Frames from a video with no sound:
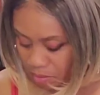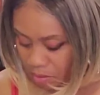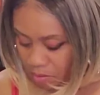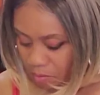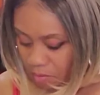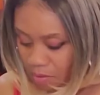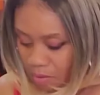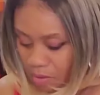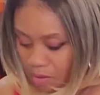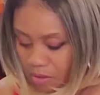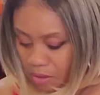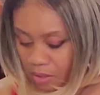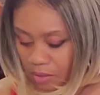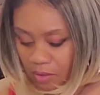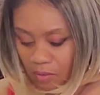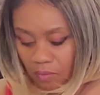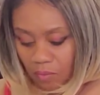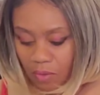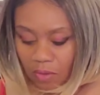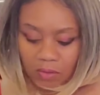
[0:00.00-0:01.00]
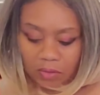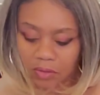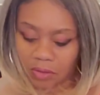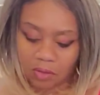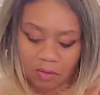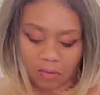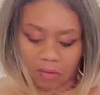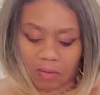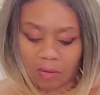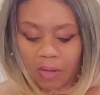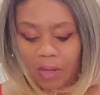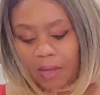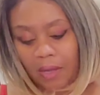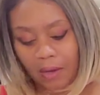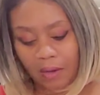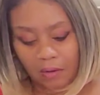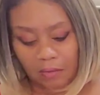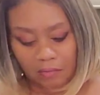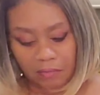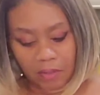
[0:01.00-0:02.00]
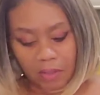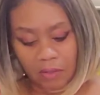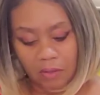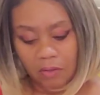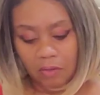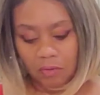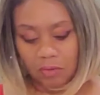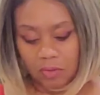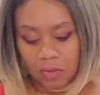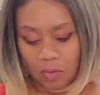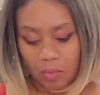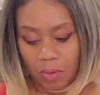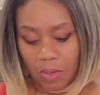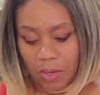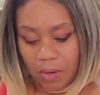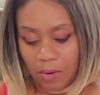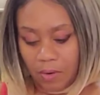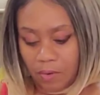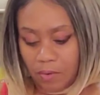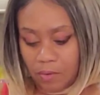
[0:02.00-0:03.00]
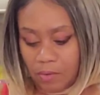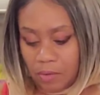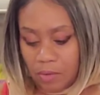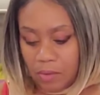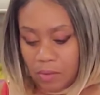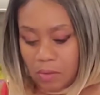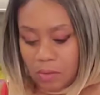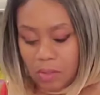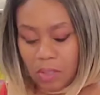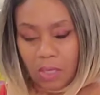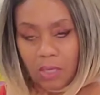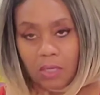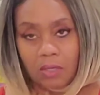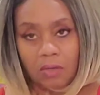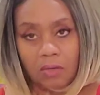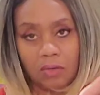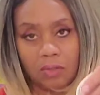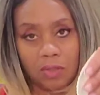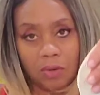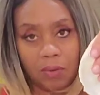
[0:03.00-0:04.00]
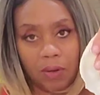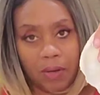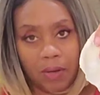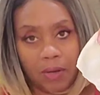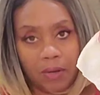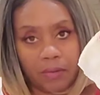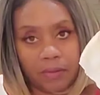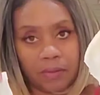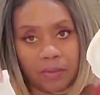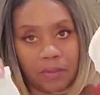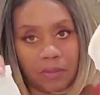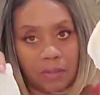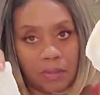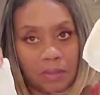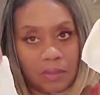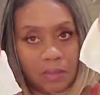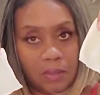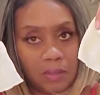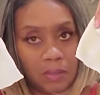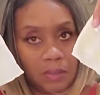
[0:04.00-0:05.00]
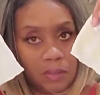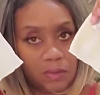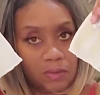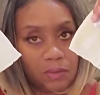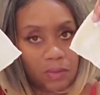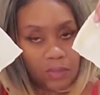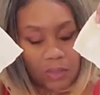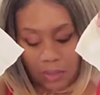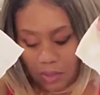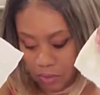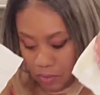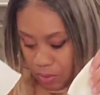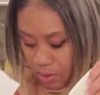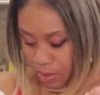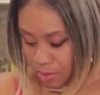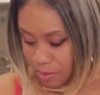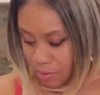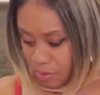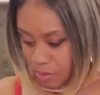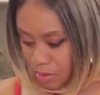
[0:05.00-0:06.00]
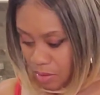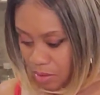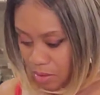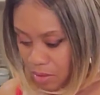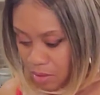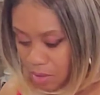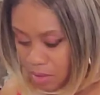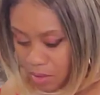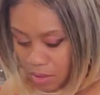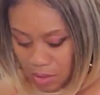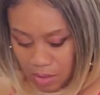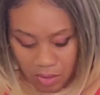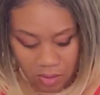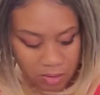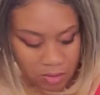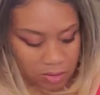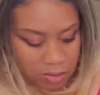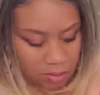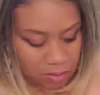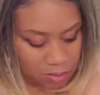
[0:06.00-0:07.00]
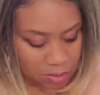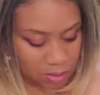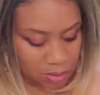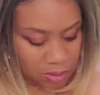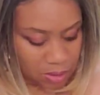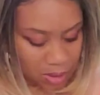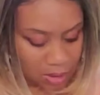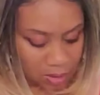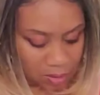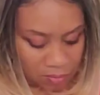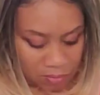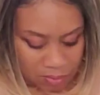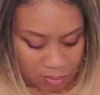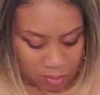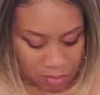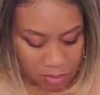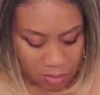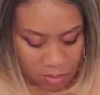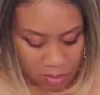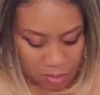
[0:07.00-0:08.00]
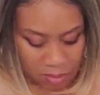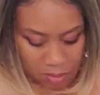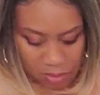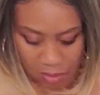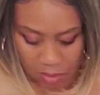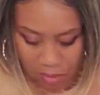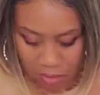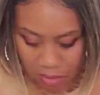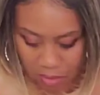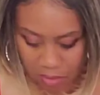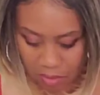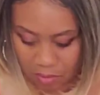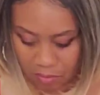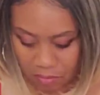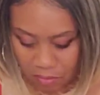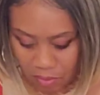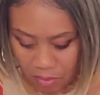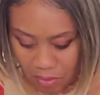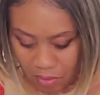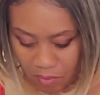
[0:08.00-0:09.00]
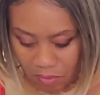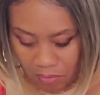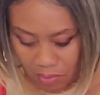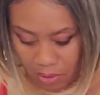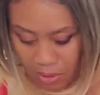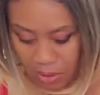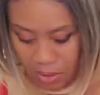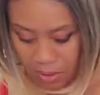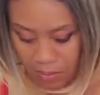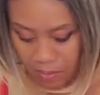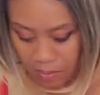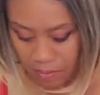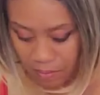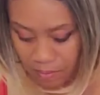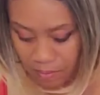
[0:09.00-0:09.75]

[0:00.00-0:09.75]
So we're going to take the wonton out, and they're little squares. See how they're little squares? Little teeny squares? So you're going to take the wonton, you're going to wet it.